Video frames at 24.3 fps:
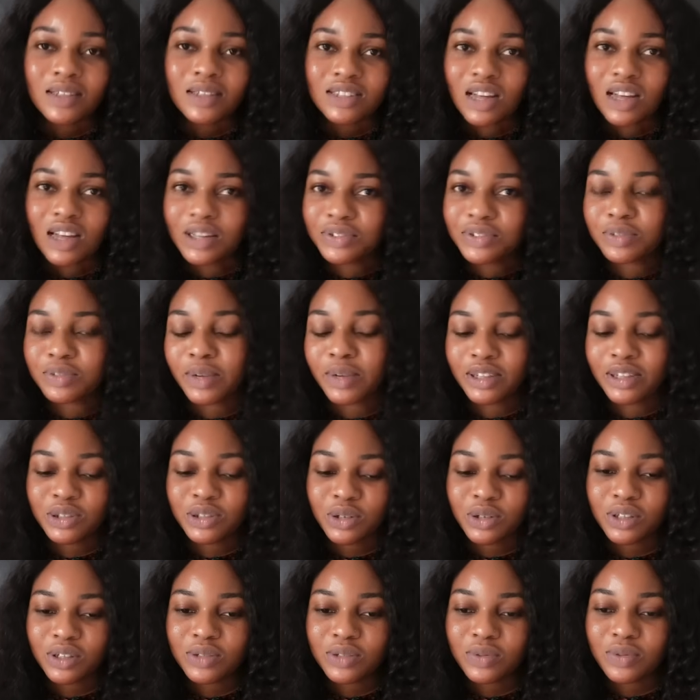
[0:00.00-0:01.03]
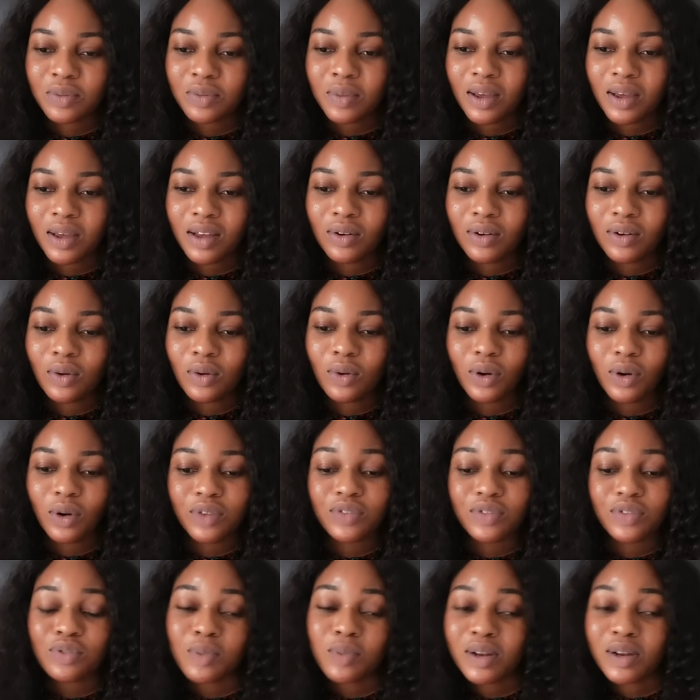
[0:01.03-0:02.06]
child free by choice women, or
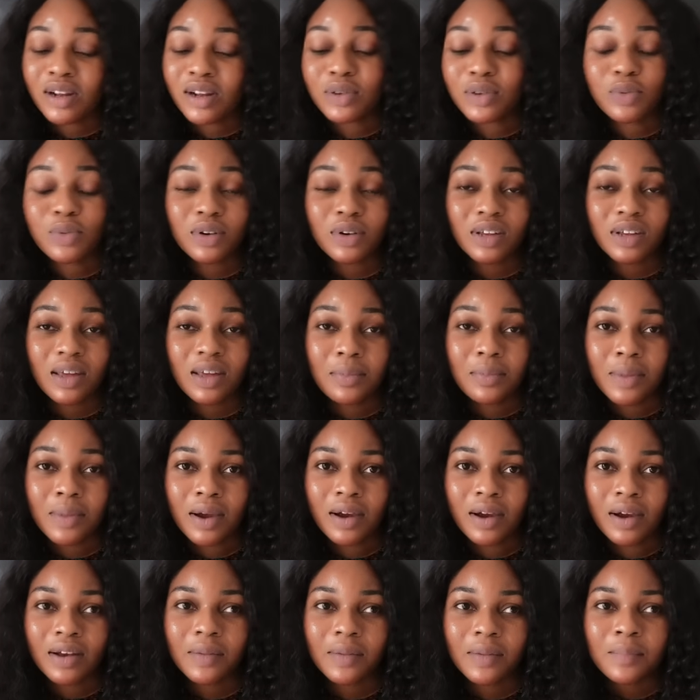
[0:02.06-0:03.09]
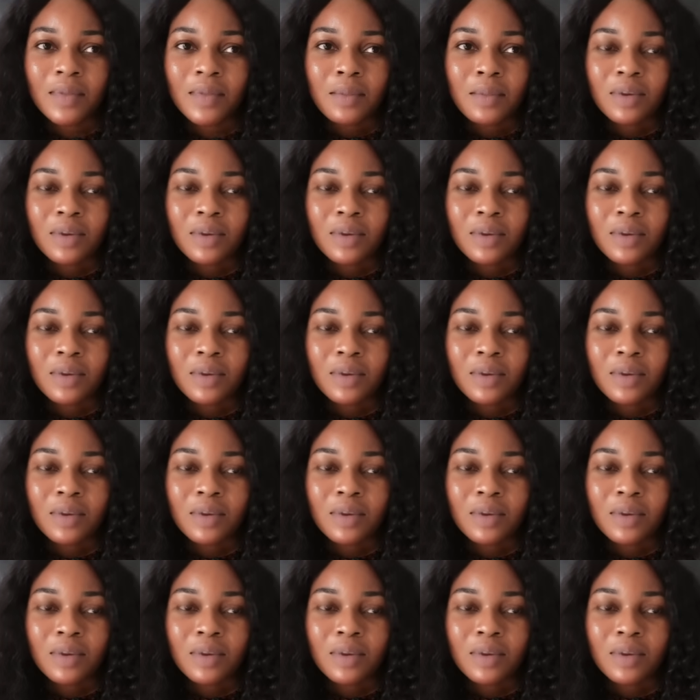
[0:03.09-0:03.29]
even women that don't want to get married,